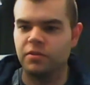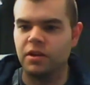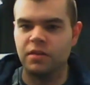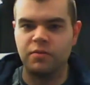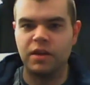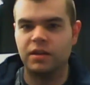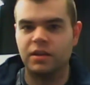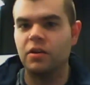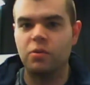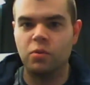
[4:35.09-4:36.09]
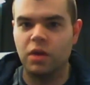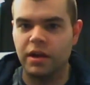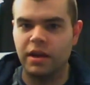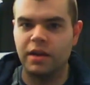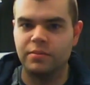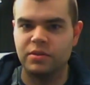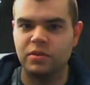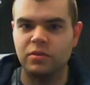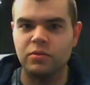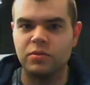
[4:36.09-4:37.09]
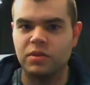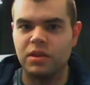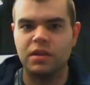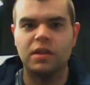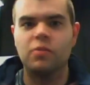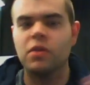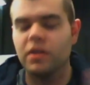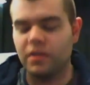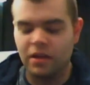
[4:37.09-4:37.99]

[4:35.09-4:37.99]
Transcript: In fact, they don't want absolutes. They want,